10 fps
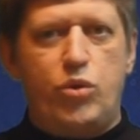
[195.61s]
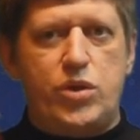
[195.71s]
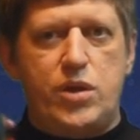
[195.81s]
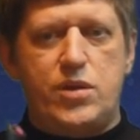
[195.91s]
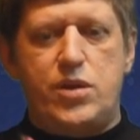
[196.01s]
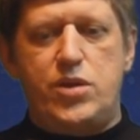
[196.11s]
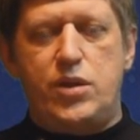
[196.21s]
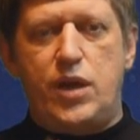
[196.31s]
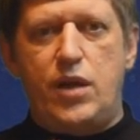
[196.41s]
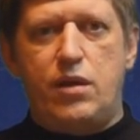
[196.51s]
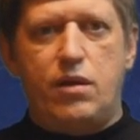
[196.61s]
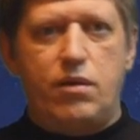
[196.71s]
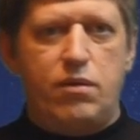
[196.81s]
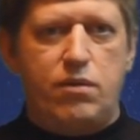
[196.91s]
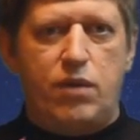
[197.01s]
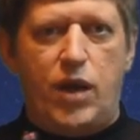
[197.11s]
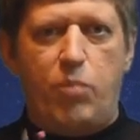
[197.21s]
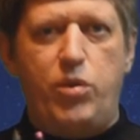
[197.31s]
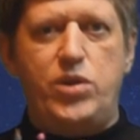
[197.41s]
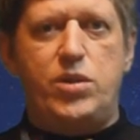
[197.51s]
when you summarize 3
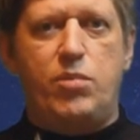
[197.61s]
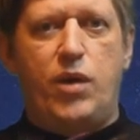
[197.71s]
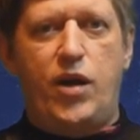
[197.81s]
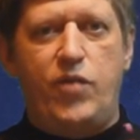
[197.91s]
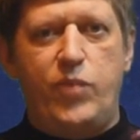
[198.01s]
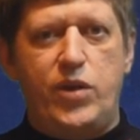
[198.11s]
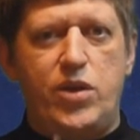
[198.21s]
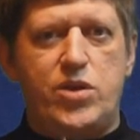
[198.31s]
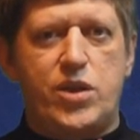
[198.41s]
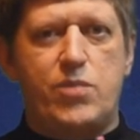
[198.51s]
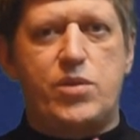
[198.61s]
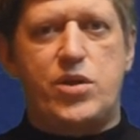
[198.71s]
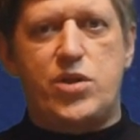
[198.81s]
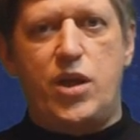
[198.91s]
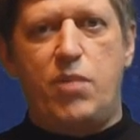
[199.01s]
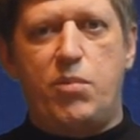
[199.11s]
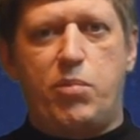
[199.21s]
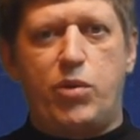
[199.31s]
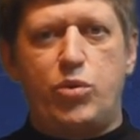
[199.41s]
units, you got 3?